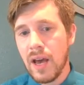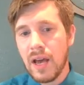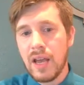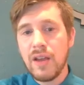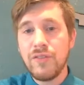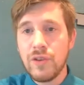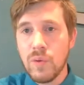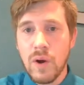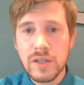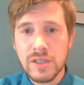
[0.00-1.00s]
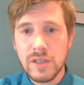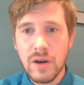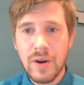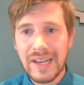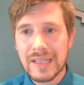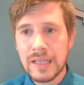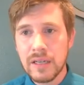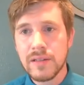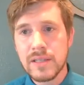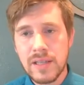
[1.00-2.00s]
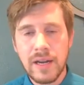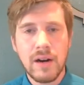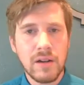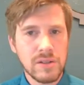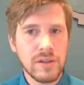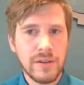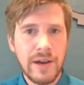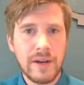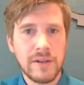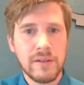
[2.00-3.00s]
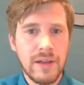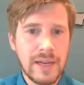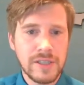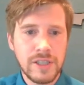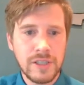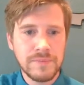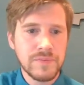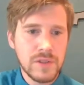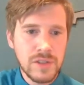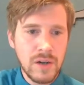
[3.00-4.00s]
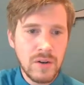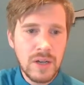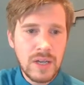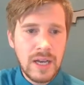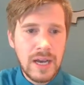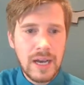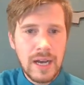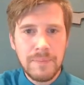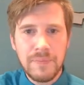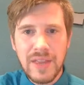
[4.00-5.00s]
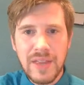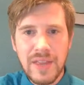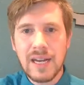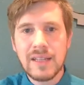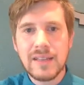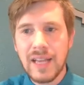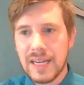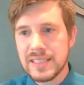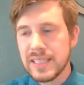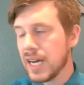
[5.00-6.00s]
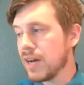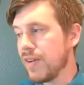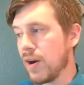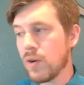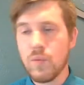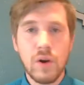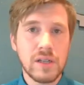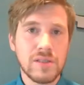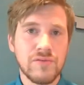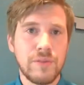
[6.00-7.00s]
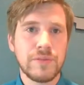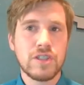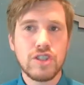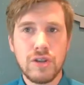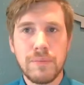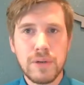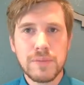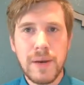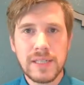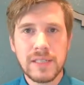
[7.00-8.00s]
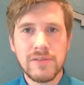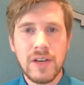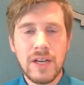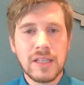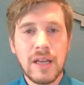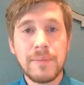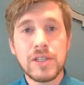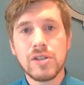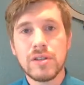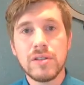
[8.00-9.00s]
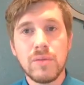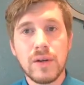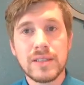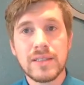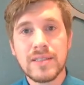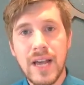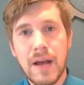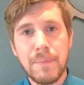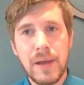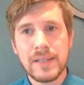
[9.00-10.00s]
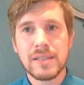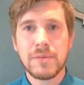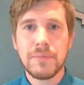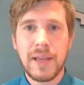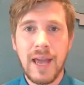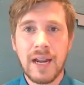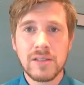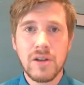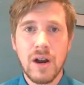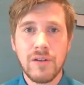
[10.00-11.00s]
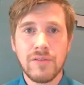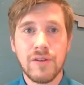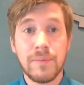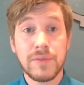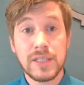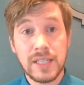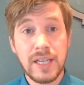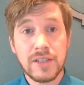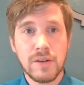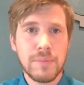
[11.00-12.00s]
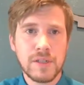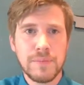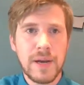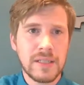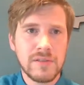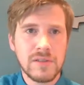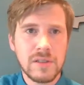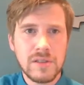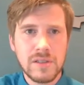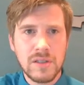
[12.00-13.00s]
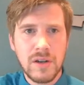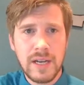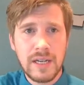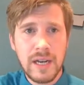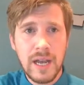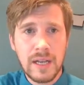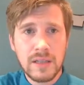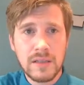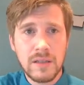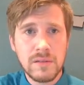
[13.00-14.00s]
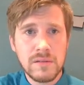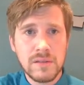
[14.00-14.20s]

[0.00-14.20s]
if you want to go and clear this later, I'll show you how to do that too. So that's kind of the idea of how it works from the student perspective. Let me show you what the setup and some of the mechanics are from the teacher perspective. So let's just go ahead and close